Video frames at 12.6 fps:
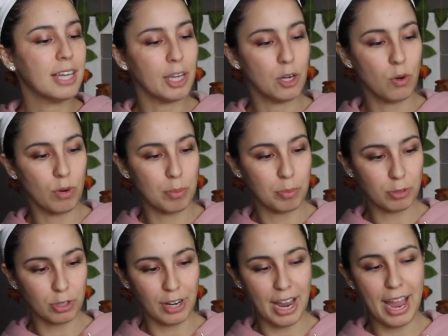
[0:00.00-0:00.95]
Potato
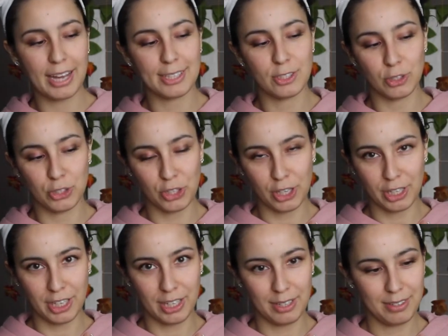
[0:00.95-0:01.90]
ripples are extra
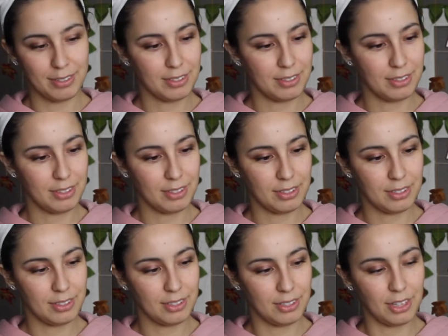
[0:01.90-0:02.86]
chunky.
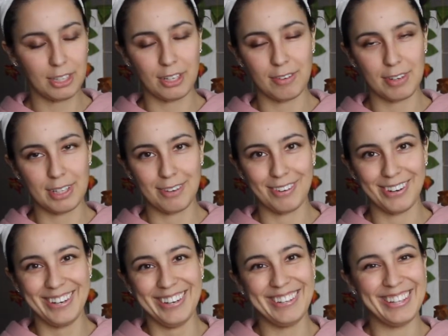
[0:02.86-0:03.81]
I thought I read that
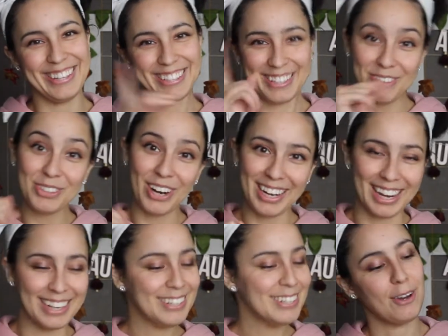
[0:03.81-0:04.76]
wrong. Let me try it
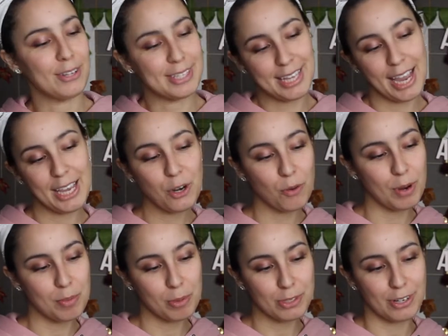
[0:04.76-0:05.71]
again. Potato
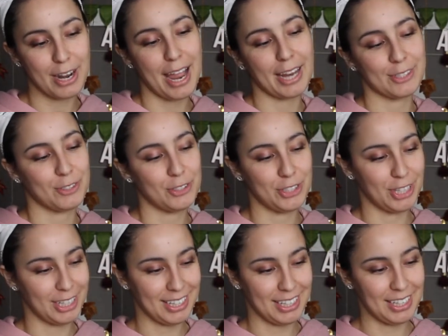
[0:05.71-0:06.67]
ripples are extra
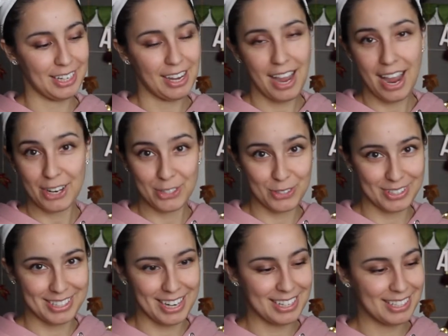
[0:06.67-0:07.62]
chunky. Extra
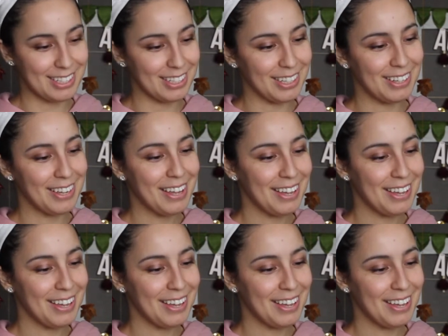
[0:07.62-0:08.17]
tasty.